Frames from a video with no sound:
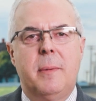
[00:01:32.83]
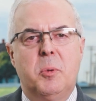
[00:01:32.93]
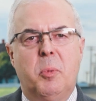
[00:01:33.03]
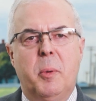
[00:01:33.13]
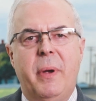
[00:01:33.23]
to
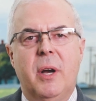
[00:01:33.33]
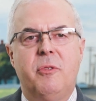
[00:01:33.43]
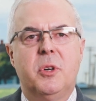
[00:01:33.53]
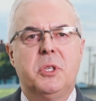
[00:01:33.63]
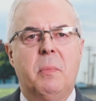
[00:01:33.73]
prepare
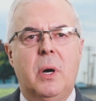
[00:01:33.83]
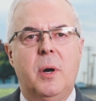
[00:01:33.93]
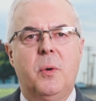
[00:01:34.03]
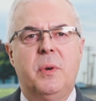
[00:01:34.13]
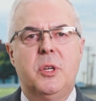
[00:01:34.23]
for
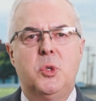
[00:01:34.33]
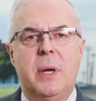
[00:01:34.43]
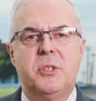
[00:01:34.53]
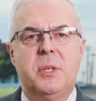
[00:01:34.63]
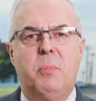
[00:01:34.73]
tomorrow and
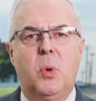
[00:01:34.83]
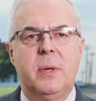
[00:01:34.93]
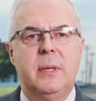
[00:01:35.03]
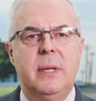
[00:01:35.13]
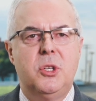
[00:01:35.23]
address
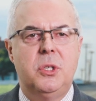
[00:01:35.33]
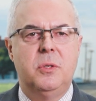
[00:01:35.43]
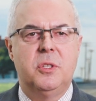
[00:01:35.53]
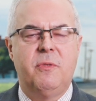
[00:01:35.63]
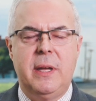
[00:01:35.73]
important
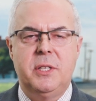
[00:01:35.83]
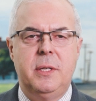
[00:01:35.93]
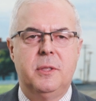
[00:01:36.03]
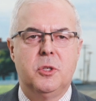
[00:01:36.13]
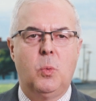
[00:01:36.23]
issues
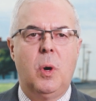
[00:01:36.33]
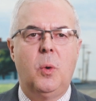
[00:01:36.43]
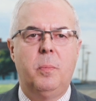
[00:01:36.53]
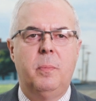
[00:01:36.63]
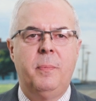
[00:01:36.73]
facing the
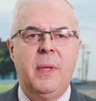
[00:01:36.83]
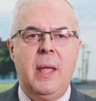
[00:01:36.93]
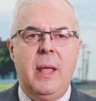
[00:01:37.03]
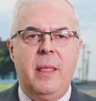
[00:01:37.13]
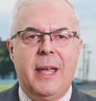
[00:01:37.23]
Swope.
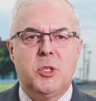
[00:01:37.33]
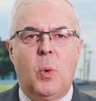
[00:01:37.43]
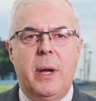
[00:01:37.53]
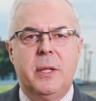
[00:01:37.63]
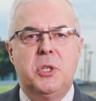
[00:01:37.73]
That's
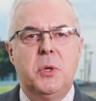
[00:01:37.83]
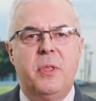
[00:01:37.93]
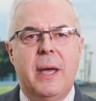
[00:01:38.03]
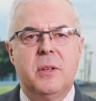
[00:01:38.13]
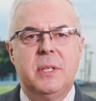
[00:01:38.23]
why in
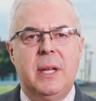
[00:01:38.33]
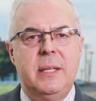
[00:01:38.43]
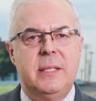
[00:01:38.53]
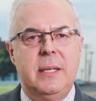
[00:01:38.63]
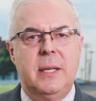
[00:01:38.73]

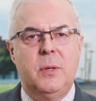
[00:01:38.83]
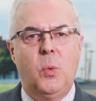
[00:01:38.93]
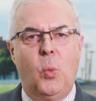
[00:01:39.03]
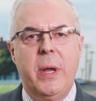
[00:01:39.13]
2018, we